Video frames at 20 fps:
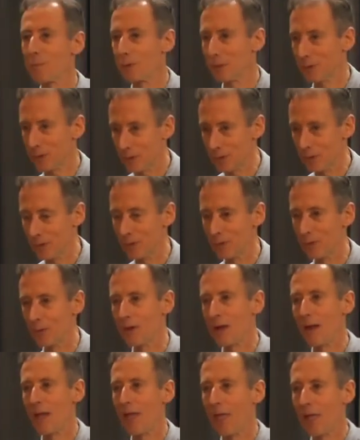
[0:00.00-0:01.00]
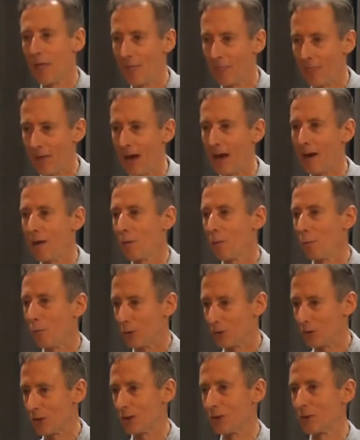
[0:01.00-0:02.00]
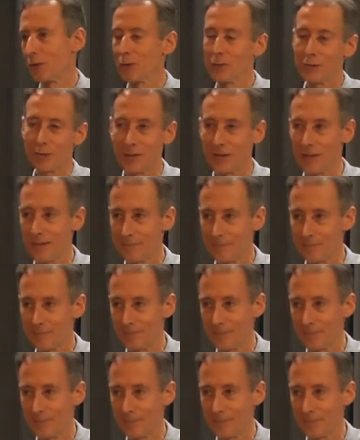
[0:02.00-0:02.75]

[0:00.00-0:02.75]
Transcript: pursue that which is your dream.